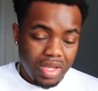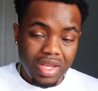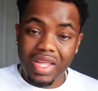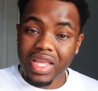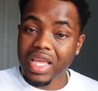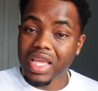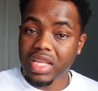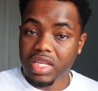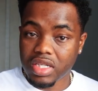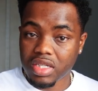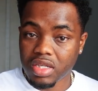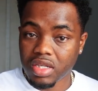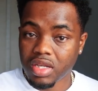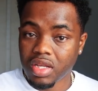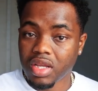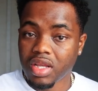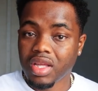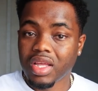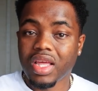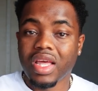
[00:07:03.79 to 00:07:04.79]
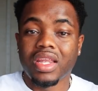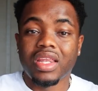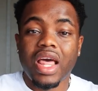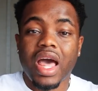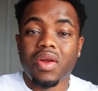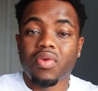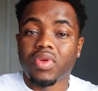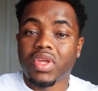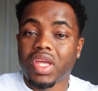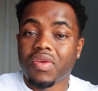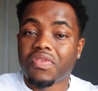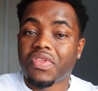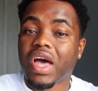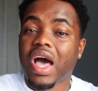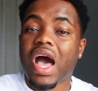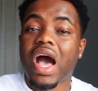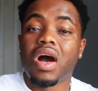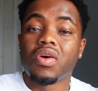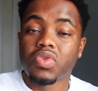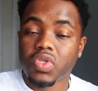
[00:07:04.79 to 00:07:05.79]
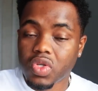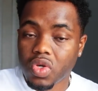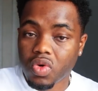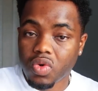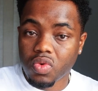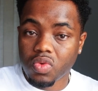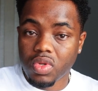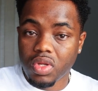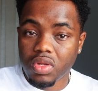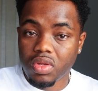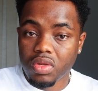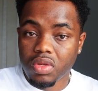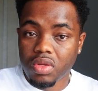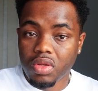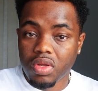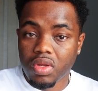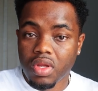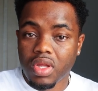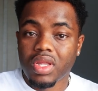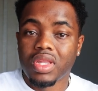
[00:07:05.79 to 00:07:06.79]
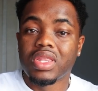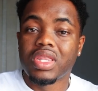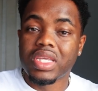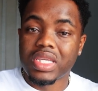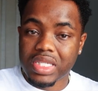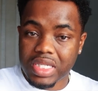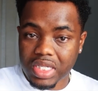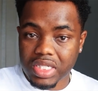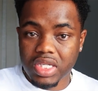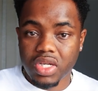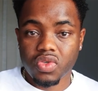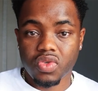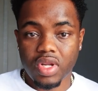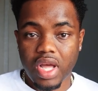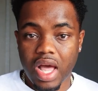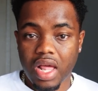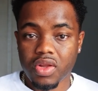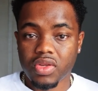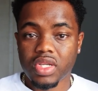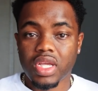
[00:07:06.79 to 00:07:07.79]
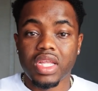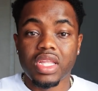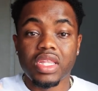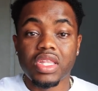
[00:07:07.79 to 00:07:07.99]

each and that'll give the household this $600.